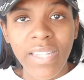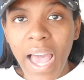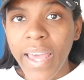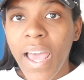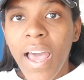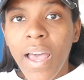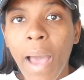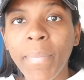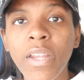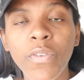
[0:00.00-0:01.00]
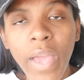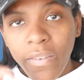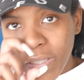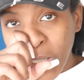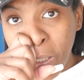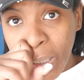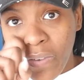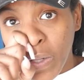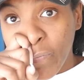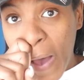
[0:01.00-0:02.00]
If you have a certain
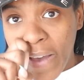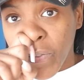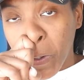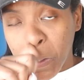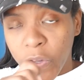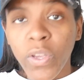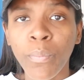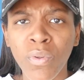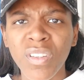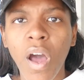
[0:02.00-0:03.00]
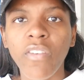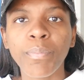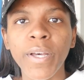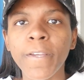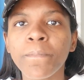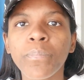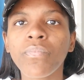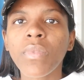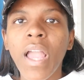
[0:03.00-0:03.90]
level of iPhone, then you can pull it off, but